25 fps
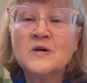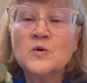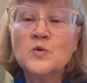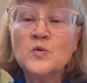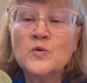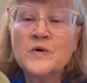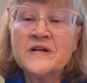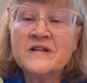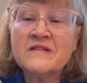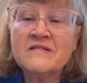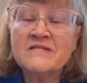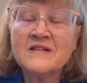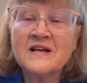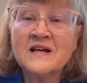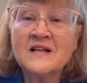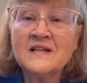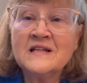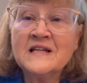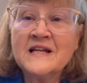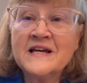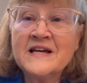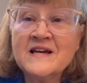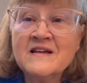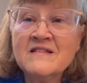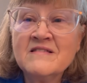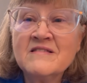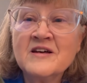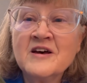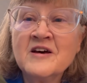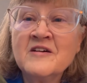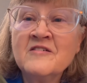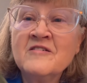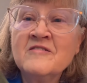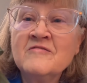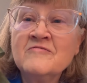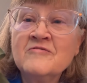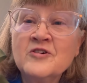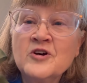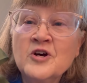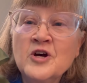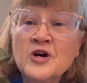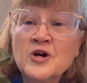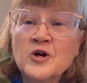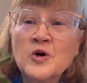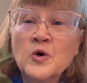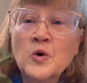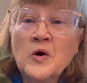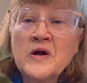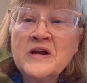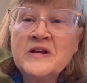with a length of
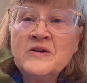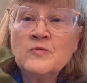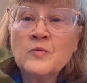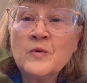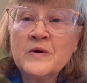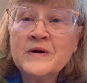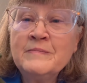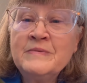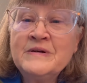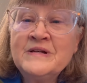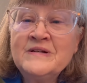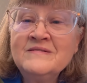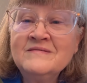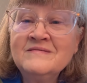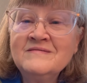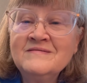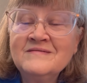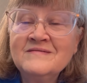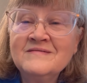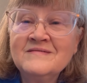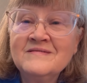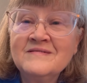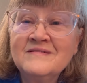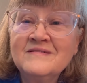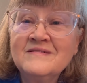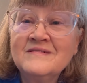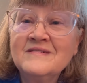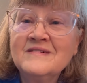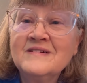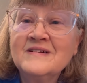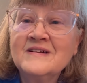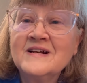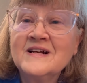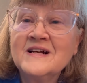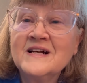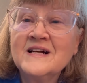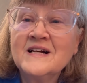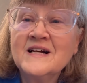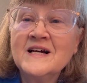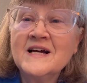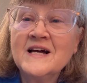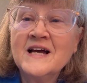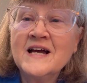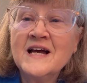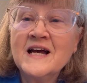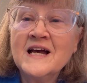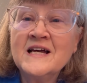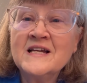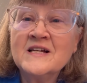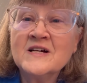green ribbon
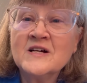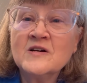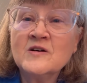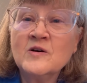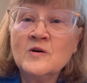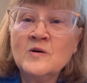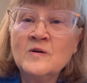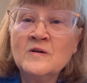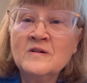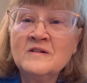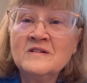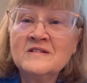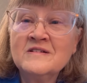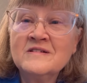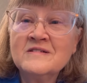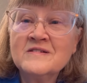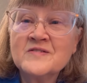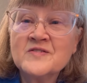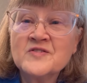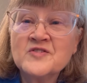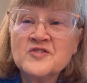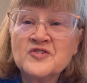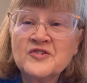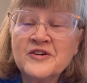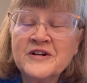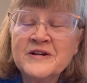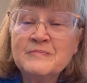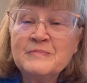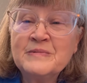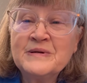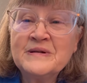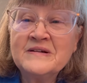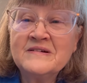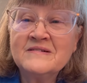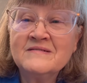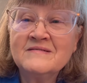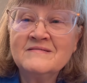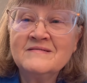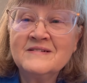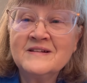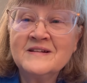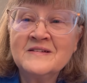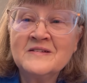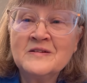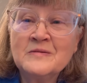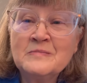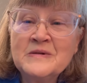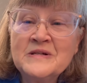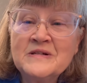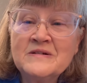and a gold straight pin
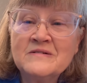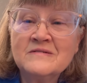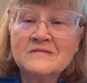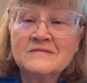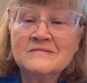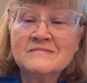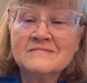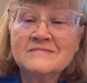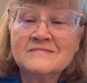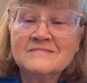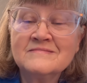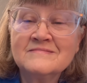in the middle.